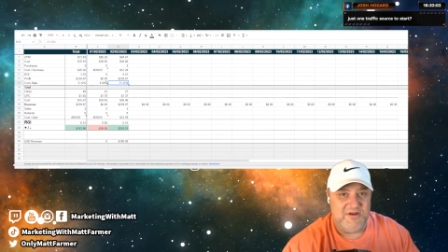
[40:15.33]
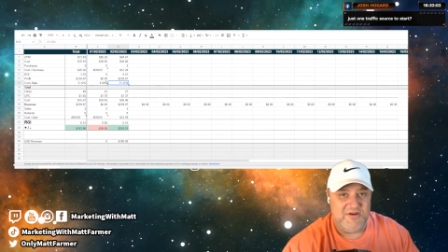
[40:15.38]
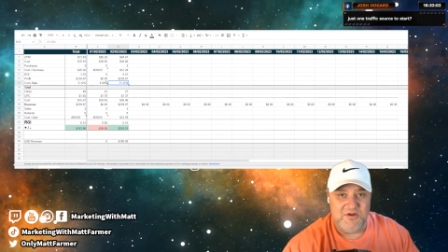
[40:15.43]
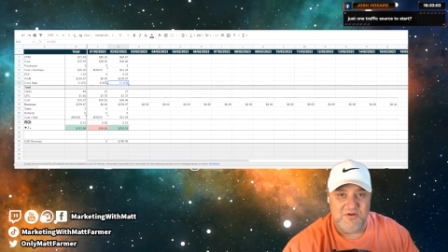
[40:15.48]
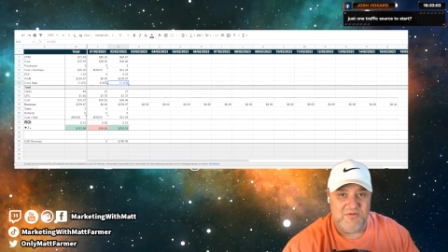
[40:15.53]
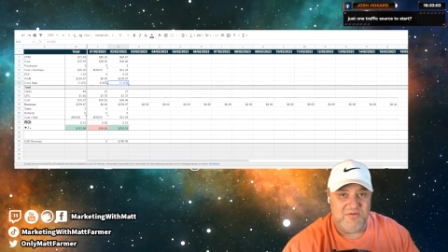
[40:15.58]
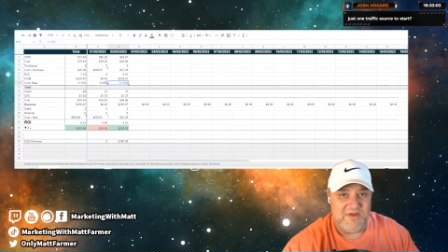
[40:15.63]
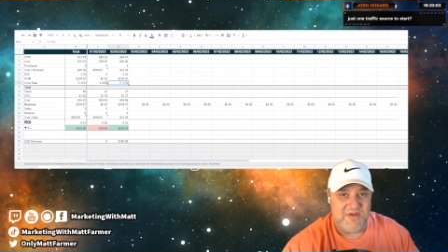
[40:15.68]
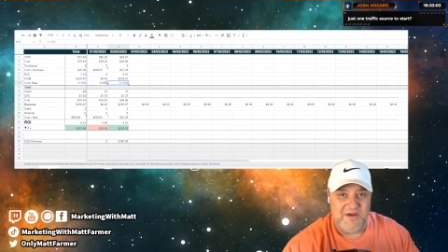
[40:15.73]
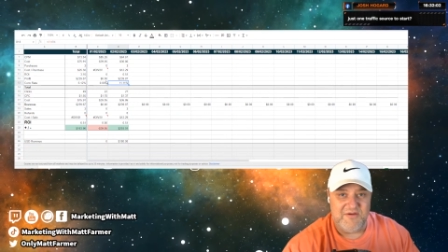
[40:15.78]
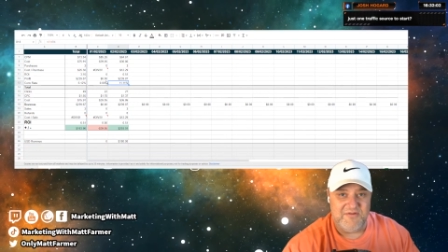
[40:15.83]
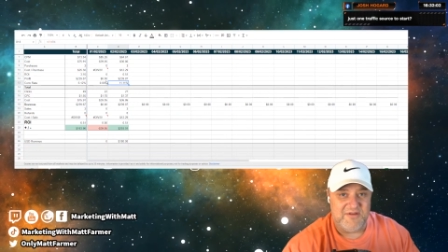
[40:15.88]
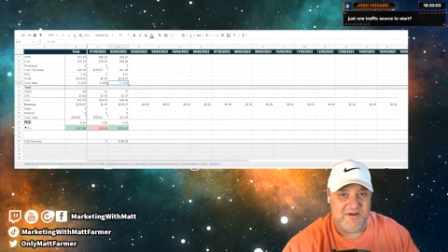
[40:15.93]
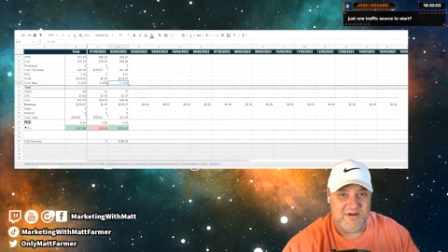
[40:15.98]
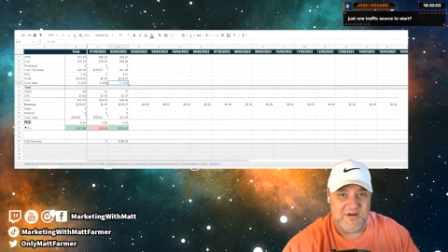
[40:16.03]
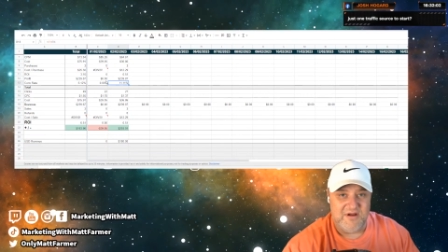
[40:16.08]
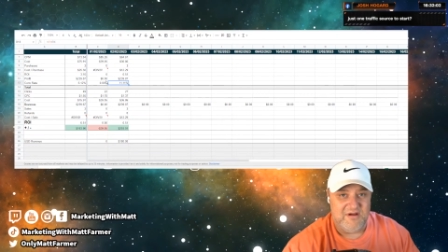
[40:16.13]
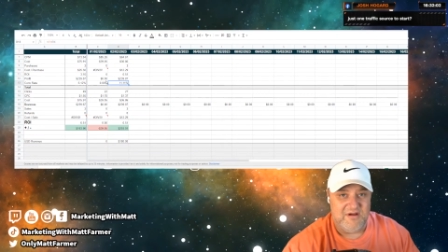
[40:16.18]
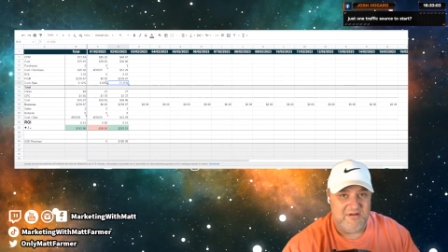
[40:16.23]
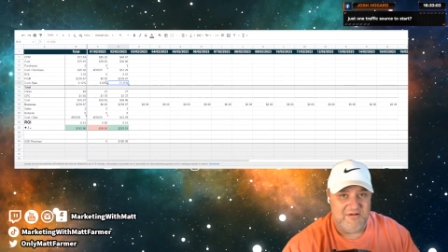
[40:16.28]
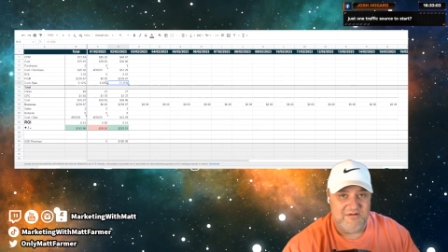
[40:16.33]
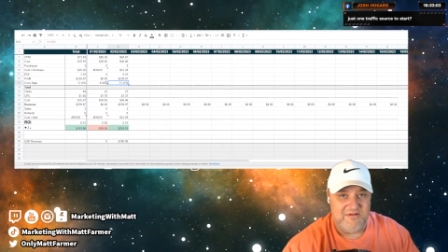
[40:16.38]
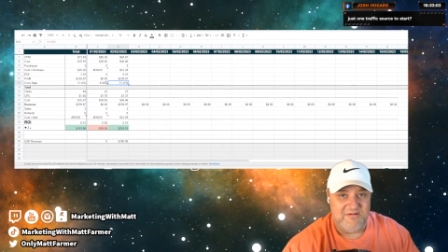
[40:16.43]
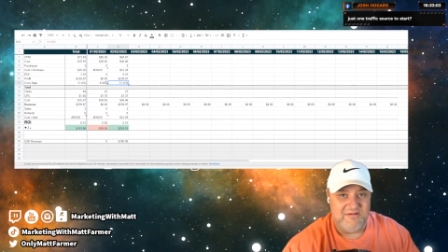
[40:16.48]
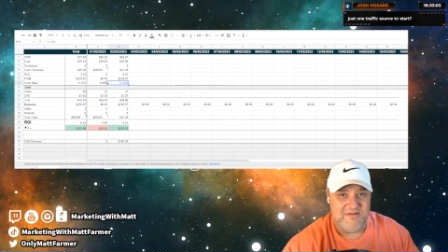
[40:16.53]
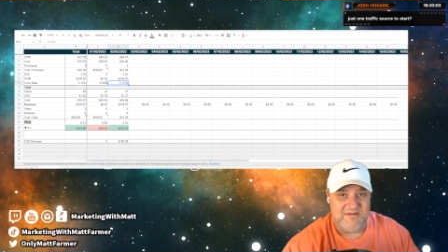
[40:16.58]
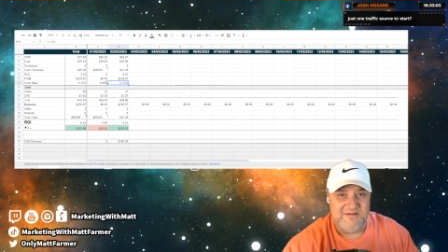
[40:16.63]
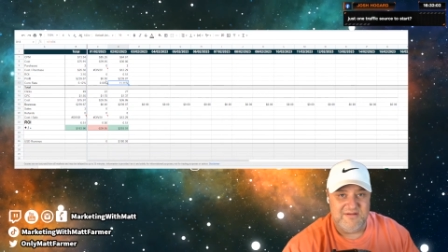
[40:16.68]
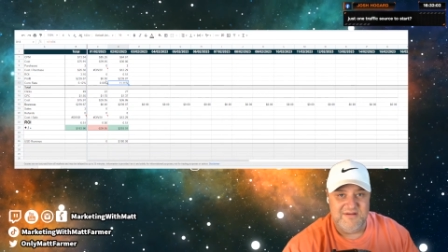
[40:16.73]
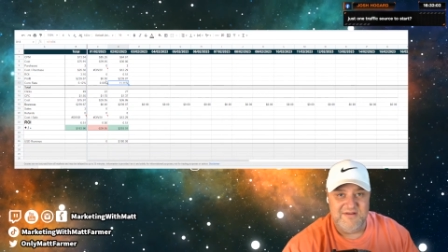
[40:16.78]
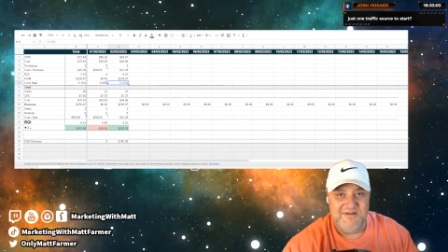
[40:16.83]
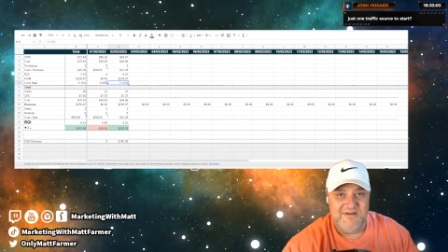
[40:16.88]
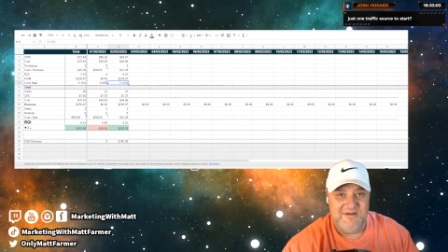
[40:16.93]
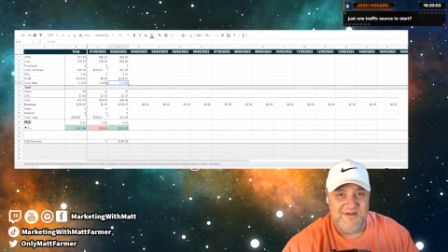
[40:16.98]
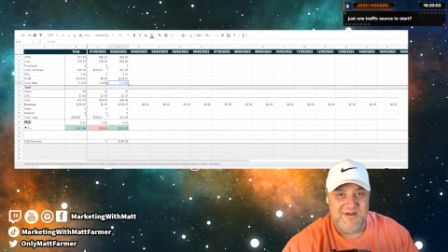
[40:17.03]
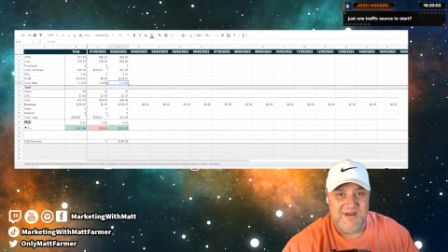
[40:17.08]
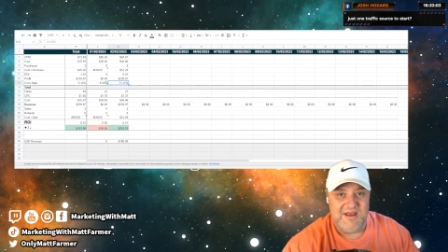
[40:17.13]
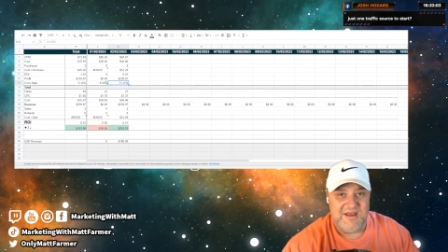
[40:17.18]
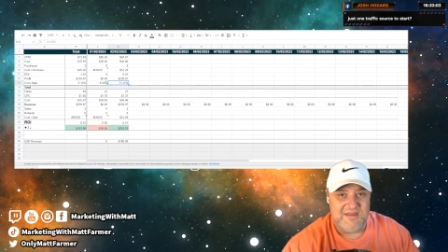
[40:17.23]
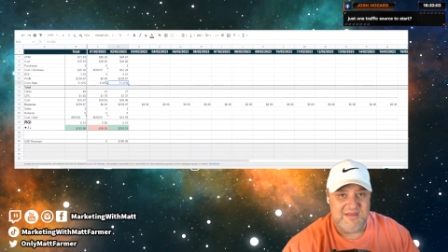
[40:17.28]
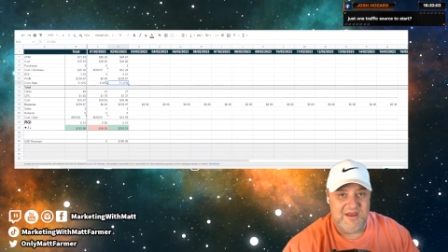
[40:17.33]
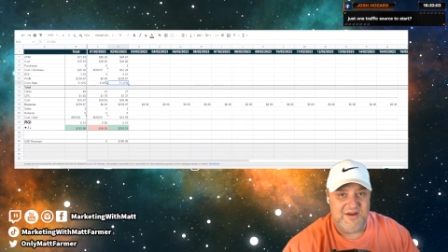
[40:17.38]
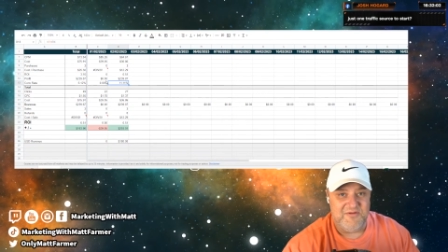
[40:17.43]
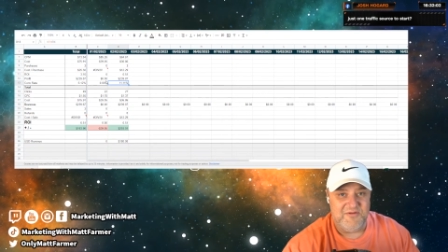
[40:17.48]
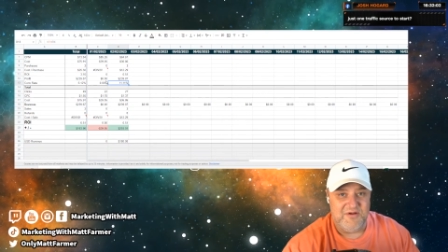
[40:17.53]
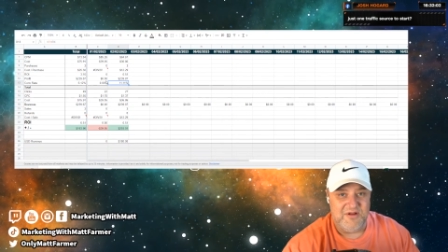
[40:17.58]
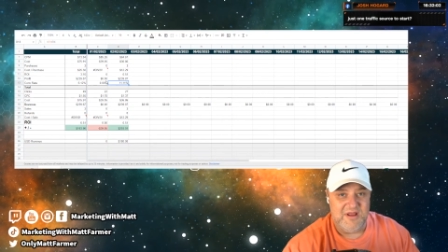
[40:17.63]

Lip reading: $2,000, etc.